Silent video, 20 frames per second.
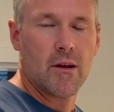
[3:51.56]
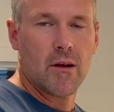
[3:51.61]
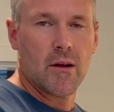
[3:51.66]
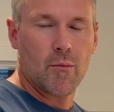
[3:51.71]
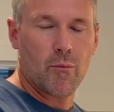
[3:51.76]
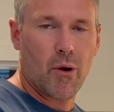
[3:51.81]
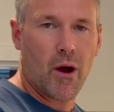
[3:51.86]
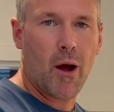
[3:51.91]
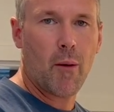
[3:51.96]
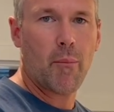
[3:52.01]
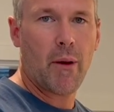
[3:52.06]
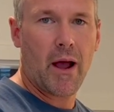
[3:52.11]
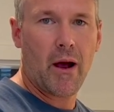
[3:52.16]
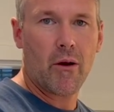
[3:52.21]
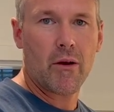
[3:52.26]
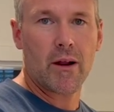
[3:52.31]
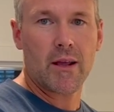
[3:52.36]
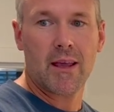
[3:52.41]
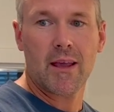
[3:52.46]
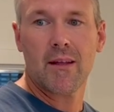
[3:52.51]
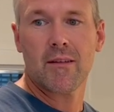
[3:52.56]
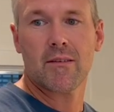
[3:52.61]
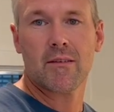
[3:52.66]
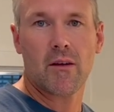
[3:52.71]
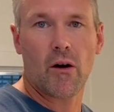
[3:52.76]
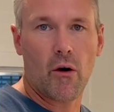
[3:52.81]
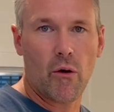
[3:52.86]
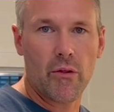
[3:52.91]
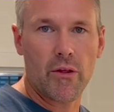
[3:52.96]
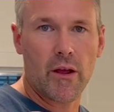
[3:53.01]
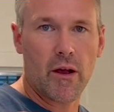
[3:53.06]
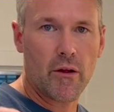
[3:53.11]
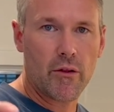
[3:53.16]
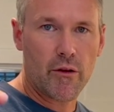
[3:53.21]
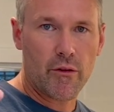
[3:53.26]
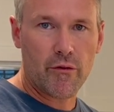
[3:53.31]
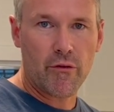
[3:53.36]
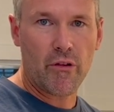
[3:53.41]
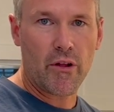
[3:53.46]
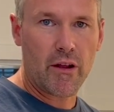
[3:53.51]
pop out against all the other
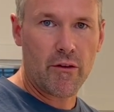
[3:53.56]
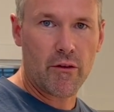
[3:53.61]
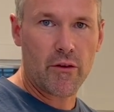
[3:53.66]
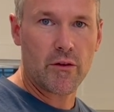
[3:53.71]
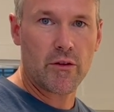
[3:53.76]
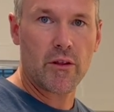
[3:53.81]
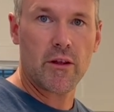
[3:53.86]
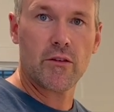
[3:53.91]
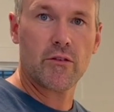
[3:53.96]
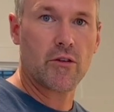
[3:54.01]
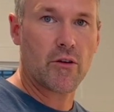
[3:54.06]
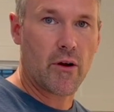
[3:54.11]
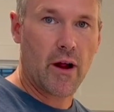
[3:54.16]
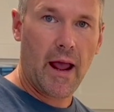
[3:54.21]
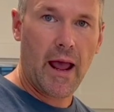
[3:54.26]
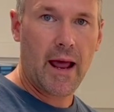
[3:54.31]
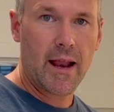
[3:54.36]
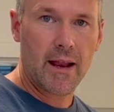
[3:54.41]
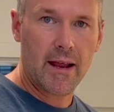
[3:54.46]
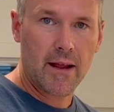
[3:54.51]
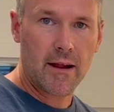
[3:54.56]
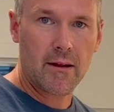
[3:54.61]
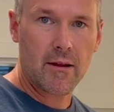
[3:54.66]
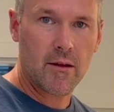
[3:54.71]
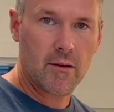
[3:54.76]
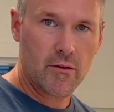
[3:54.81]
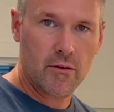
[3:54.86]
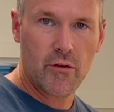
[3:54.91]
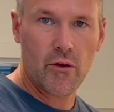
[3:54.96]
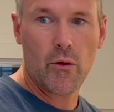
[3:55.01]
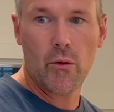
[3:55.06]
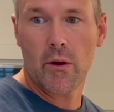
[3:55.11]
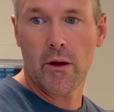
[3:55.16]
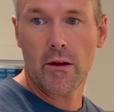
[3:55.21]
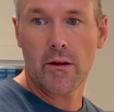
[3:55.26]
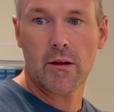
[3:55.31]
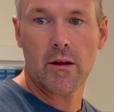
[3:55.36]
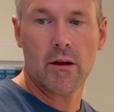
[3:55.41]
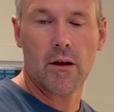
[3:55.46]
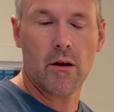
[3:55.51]
flavors that you're adding to it,
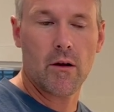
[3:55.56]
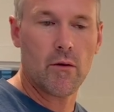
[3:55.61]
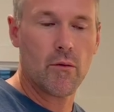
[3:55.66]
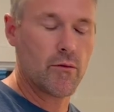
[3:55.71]
you know.